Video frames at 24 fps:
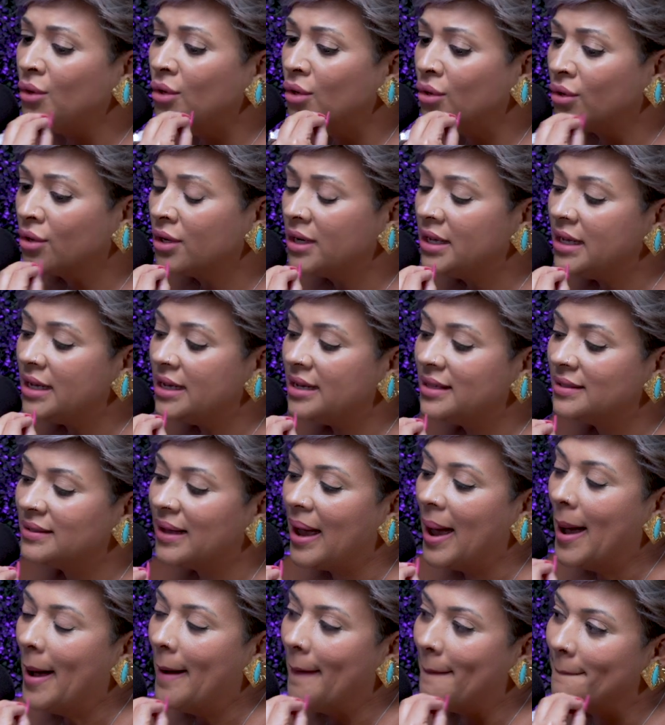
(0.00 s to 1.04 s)
Norkis
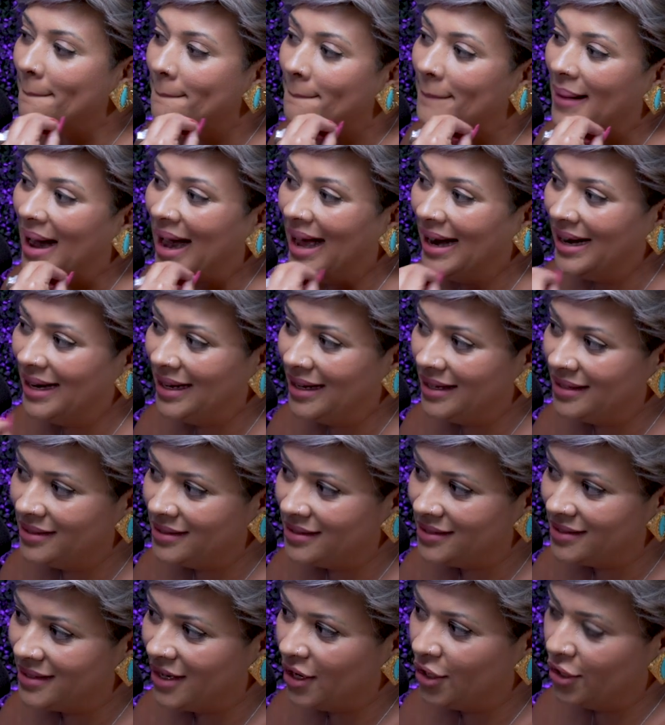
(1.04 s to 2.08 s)

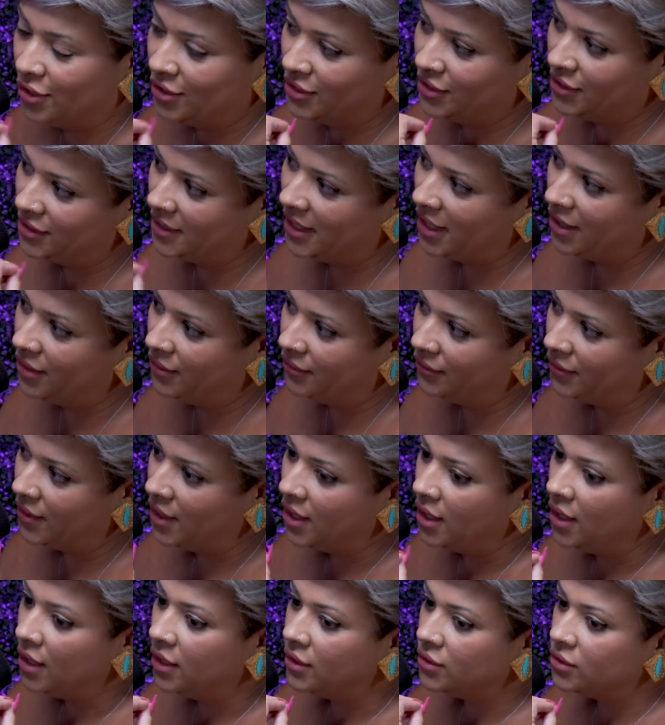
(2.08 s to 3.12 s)
balance herself
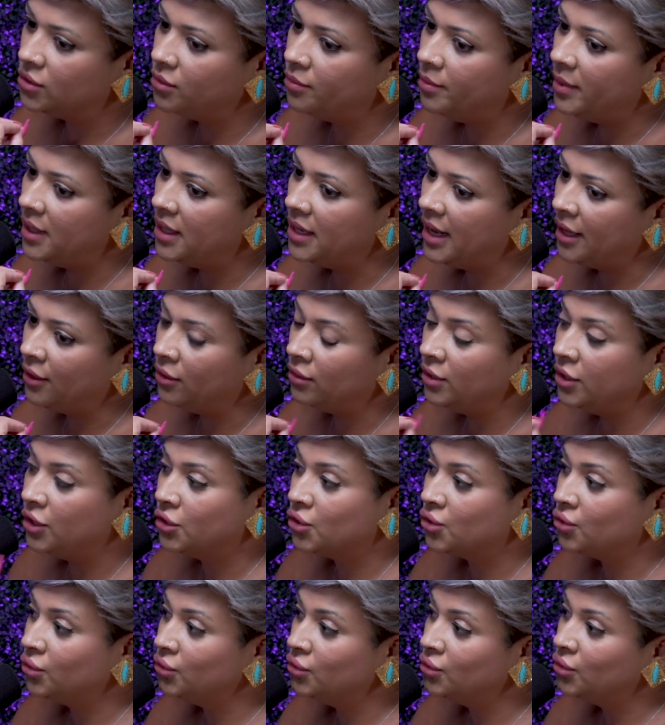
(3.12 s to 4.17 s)
to be not only
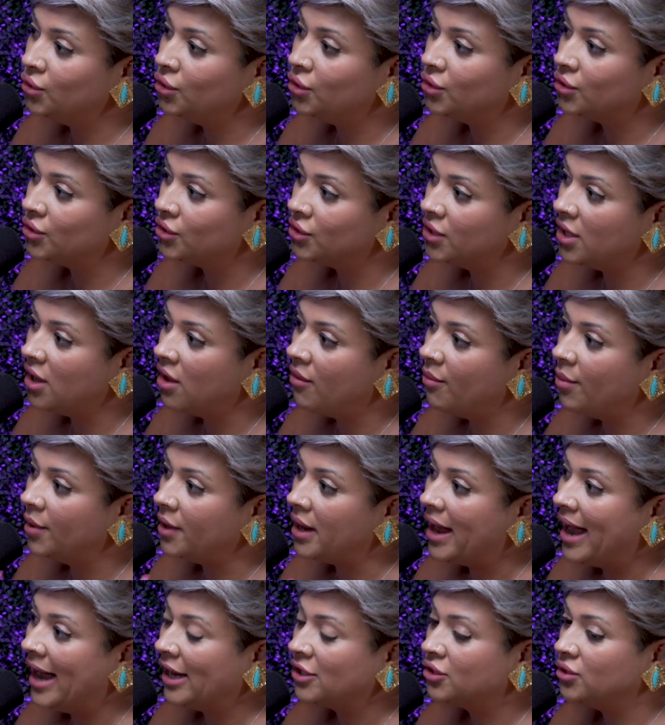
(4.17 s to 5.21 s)
true to yourself, but
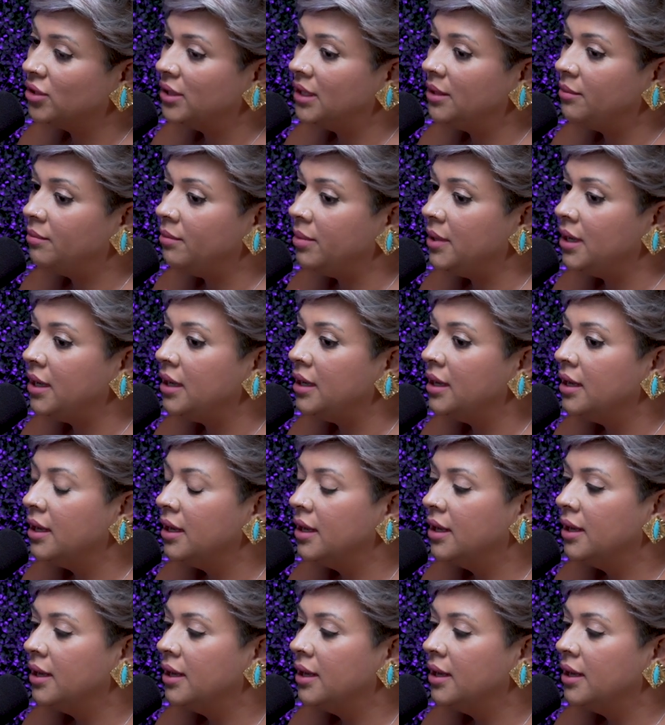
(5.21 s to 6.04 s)
actually be